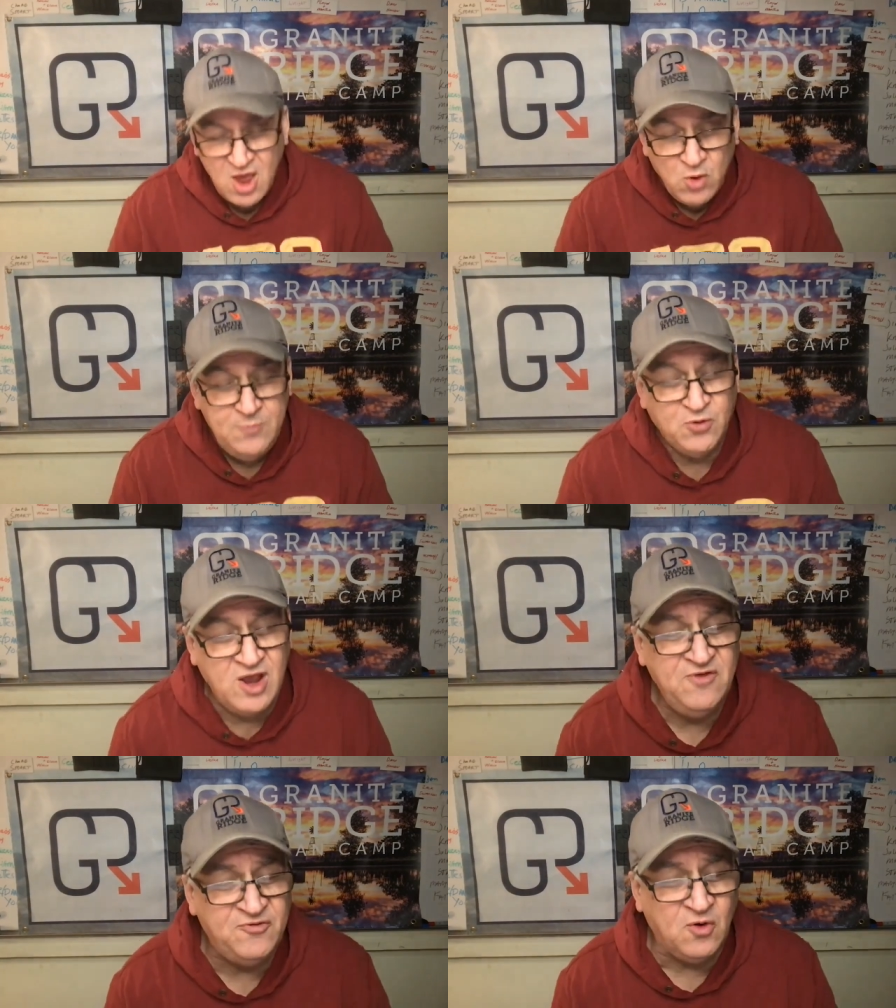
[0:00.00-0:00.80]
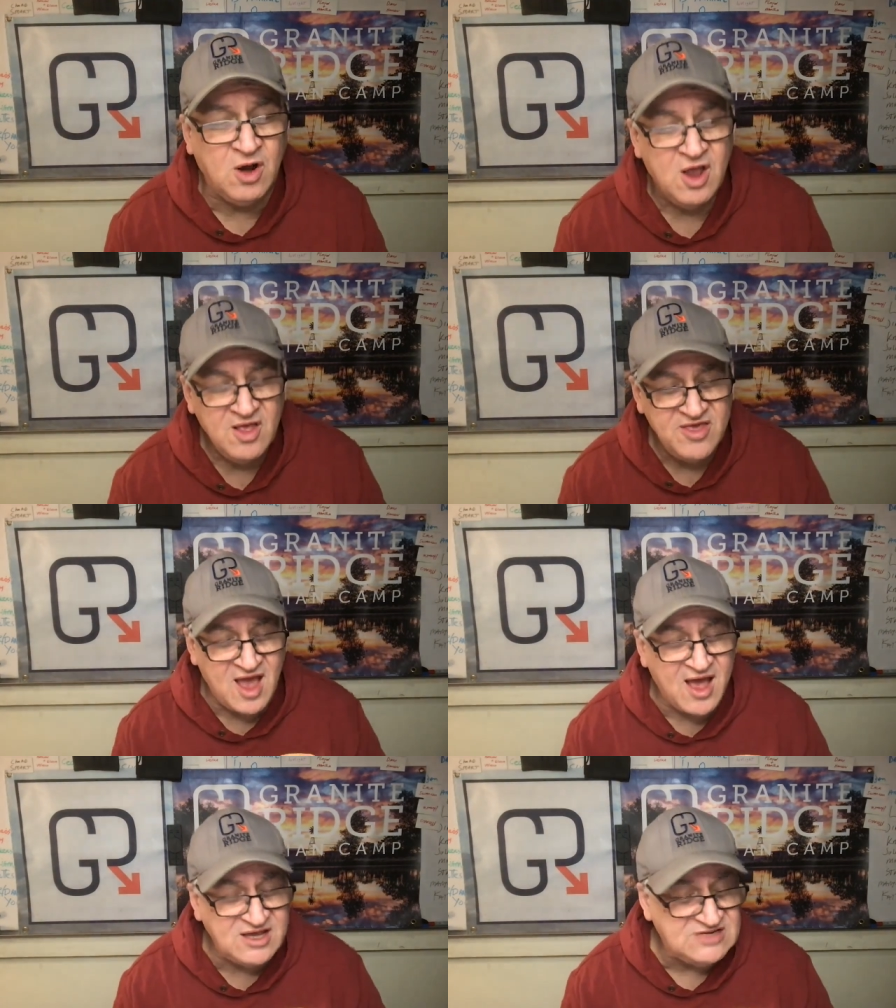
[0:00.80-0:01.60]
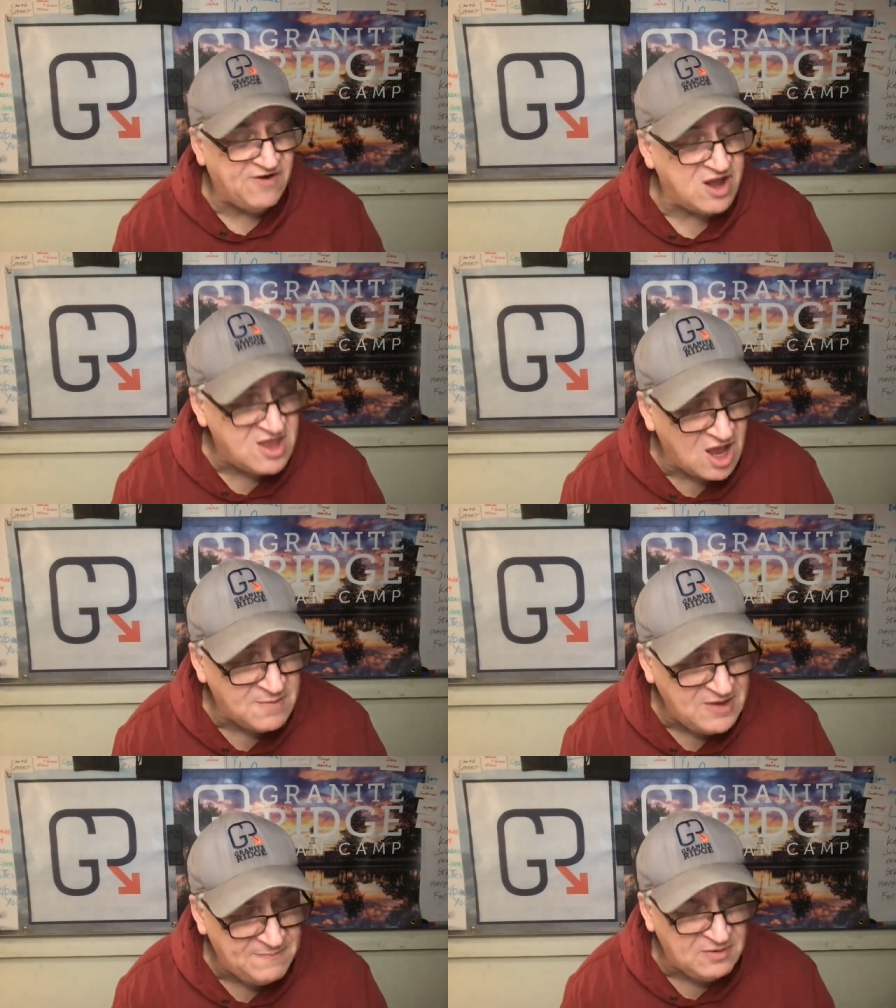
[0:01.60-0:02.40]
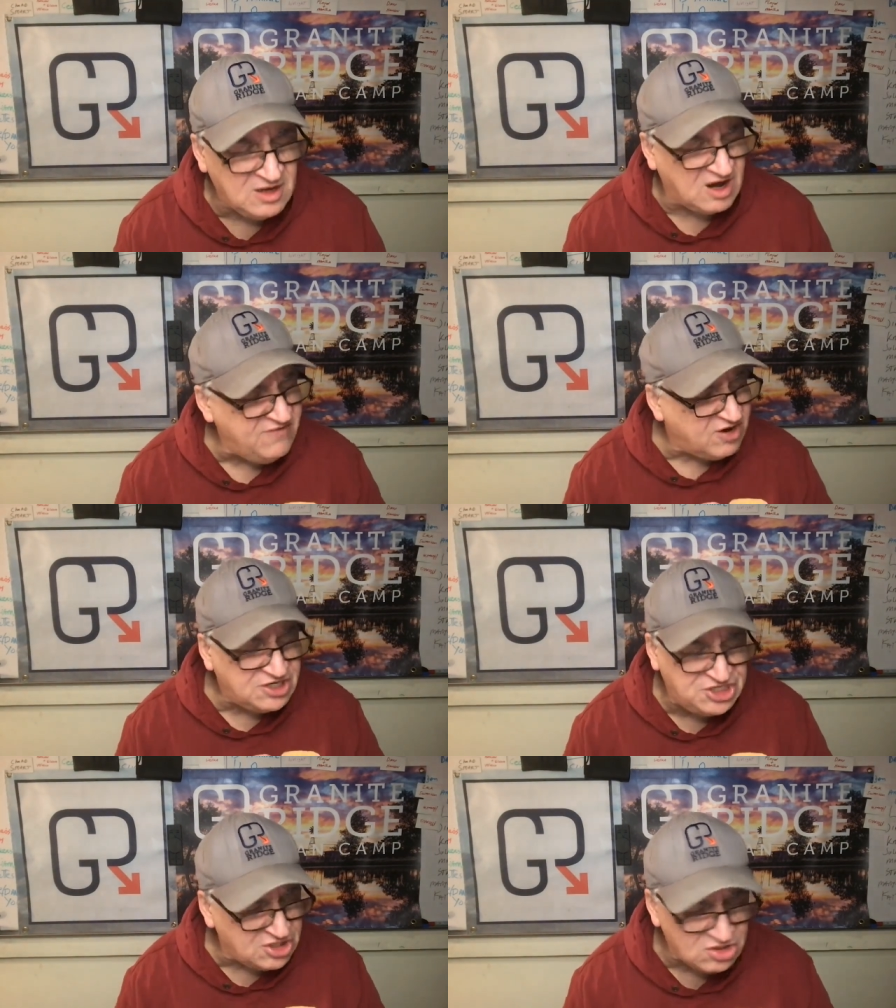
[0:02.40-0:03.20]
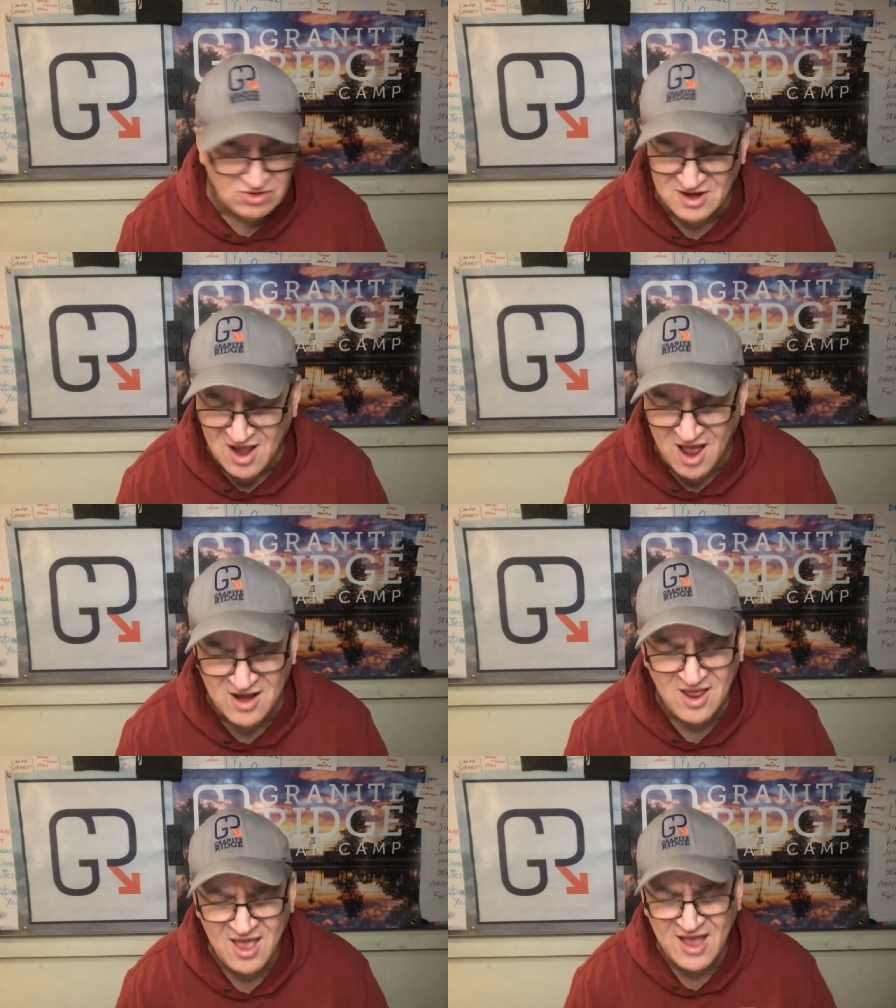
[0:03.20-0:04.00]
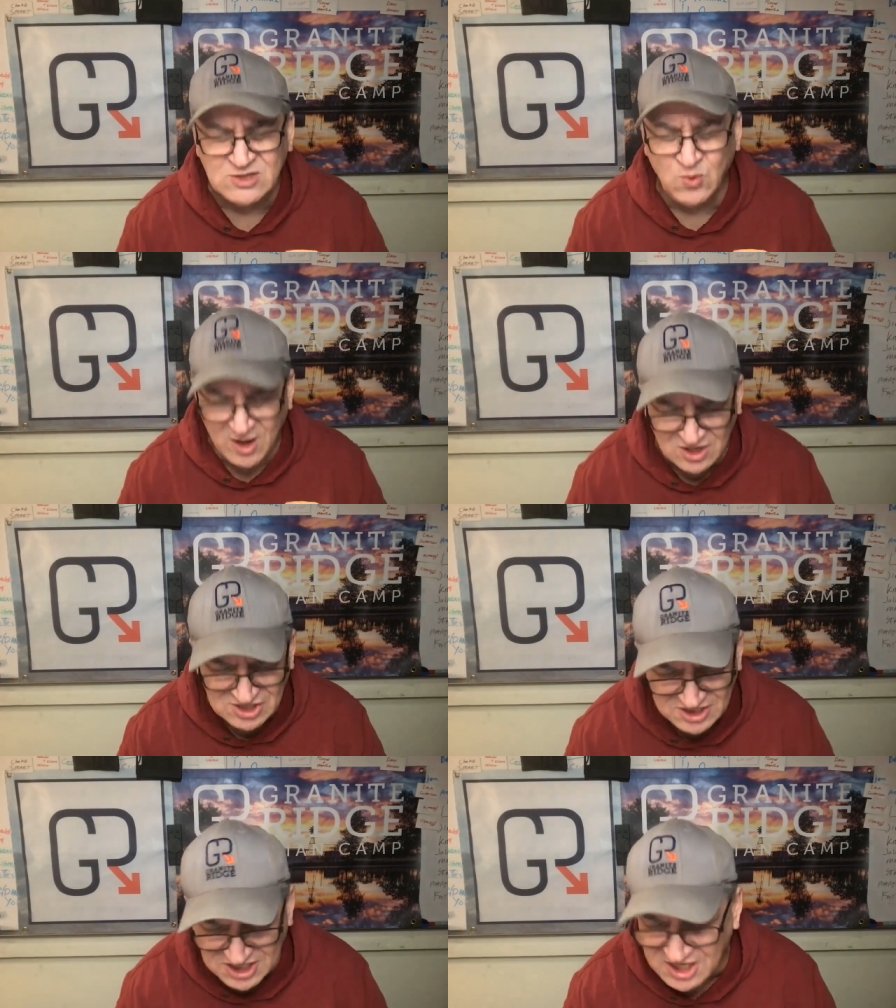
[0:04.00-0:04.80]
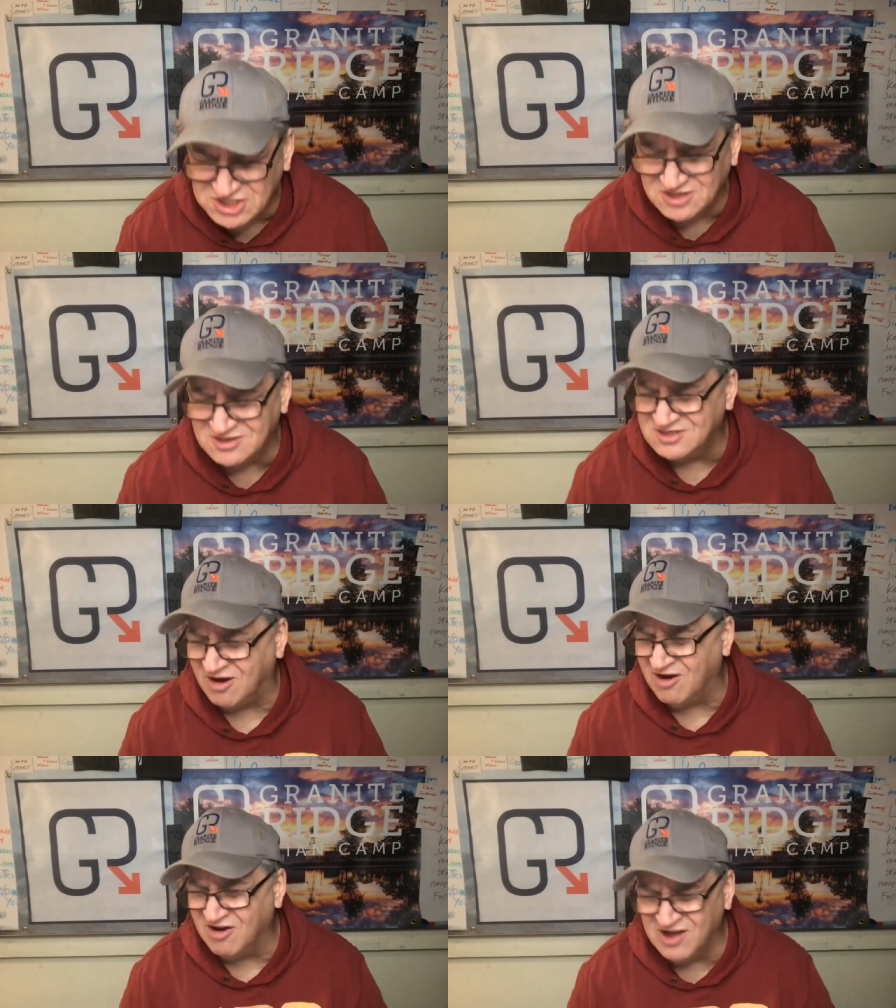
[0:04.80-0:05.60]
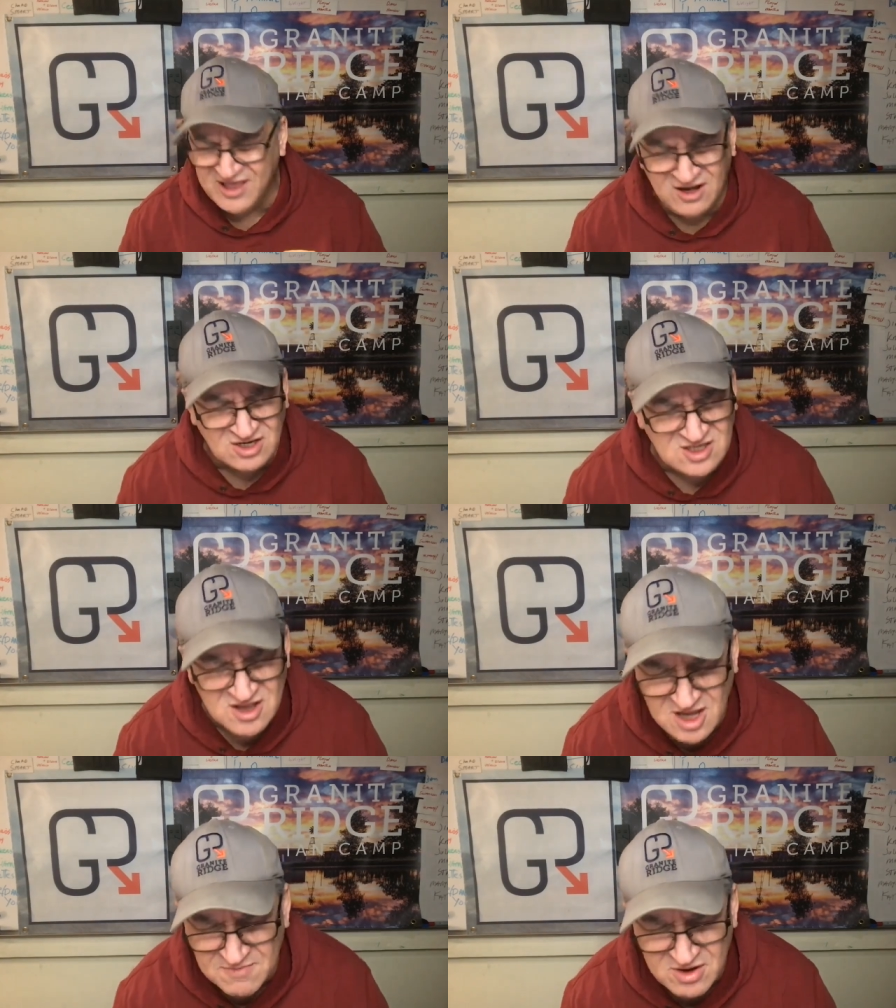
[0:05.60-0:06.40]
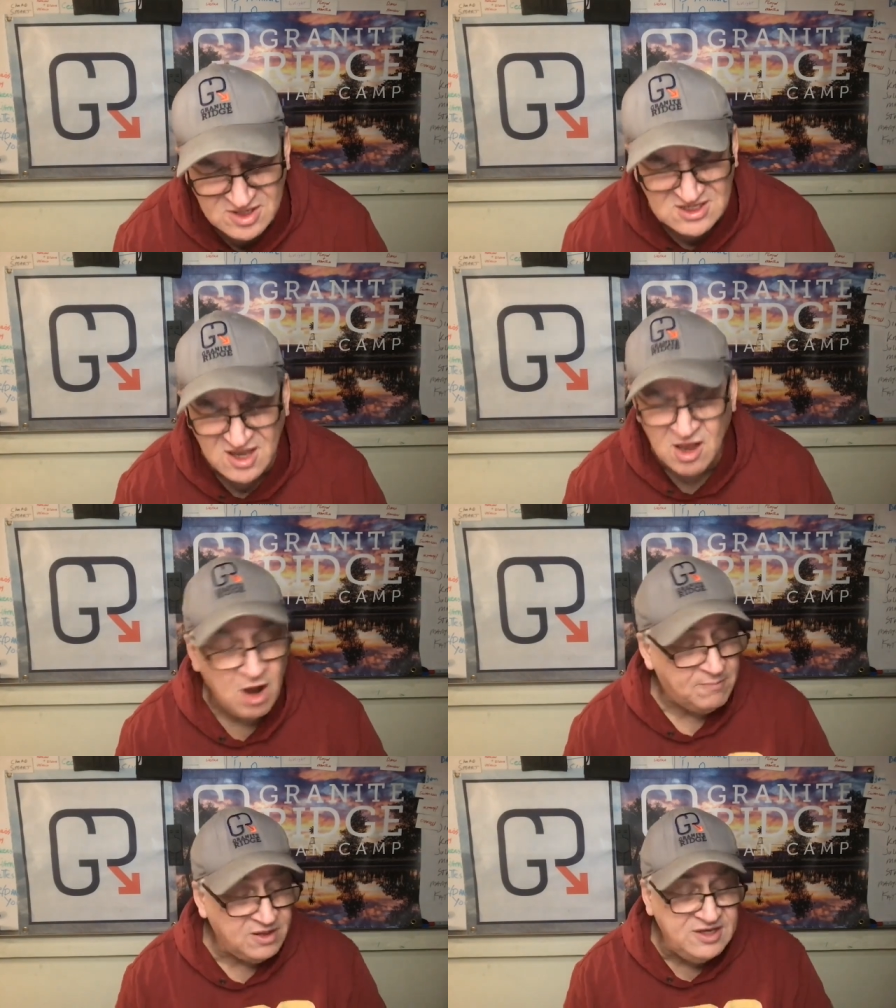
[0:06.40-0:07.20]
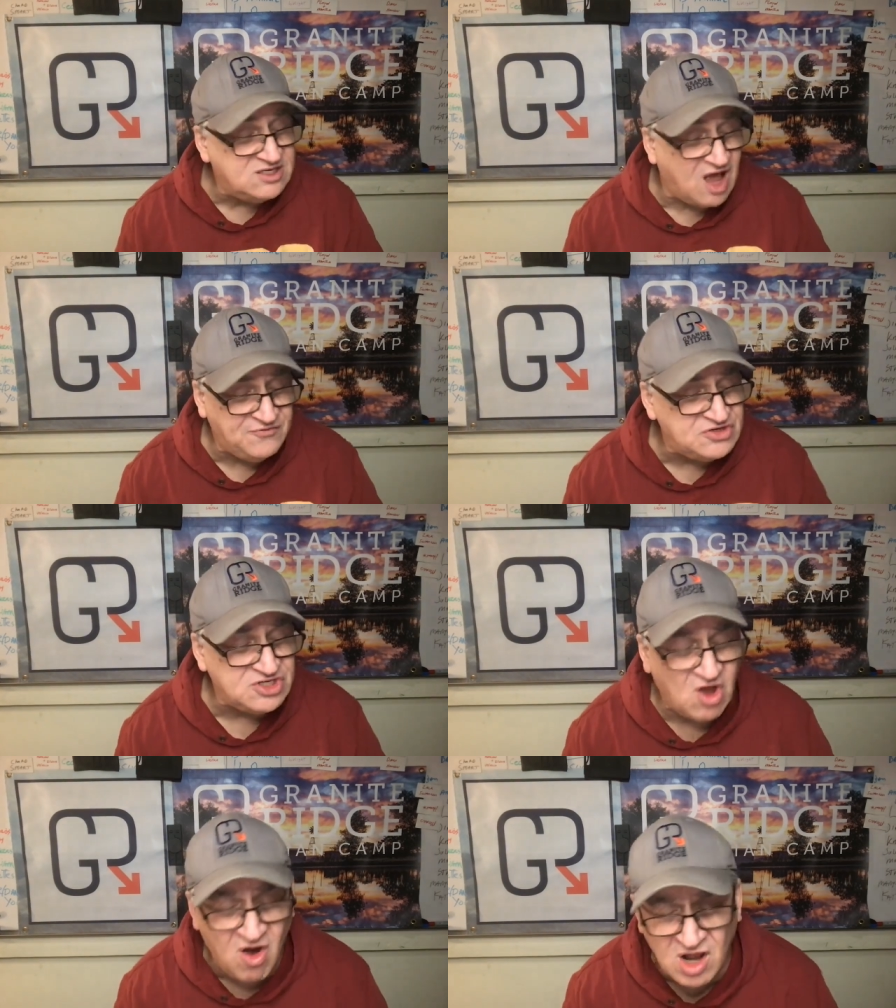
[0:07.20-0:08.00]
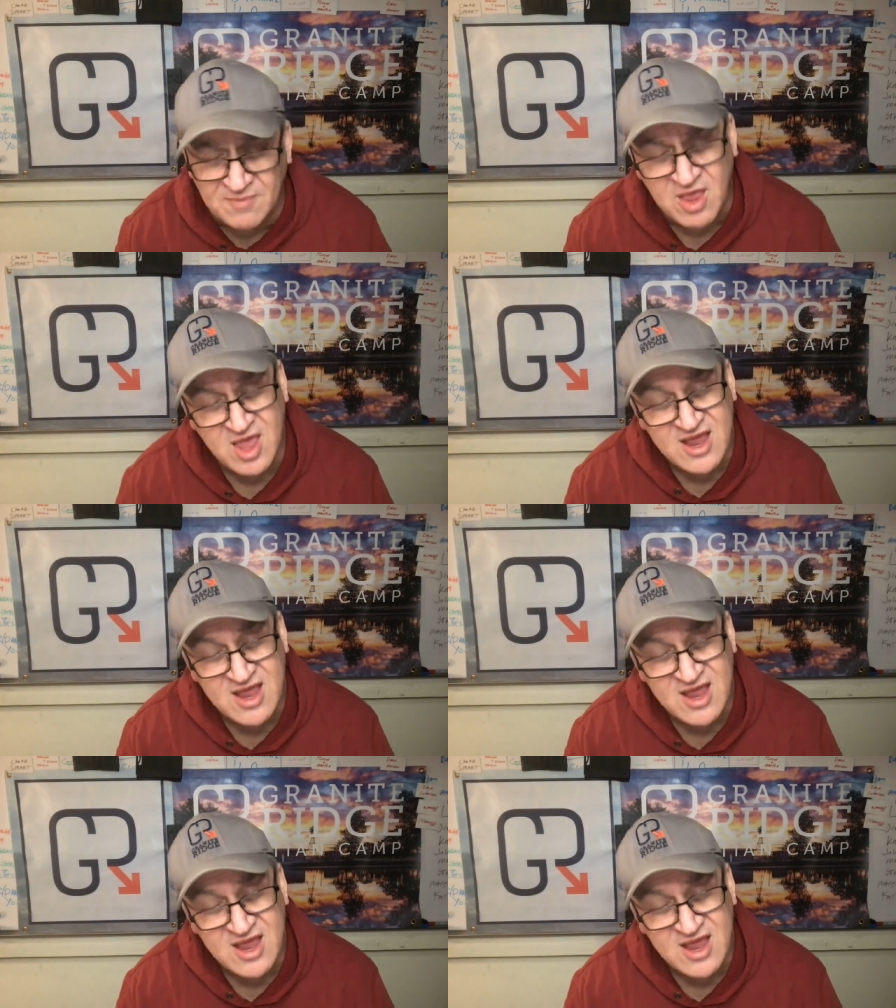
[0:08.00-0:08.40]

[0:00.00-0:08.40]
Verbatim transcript: We pray for the eyes of our young people or even our children, God, as well as our teachers, our, our leaders in the community, police officers, all of them,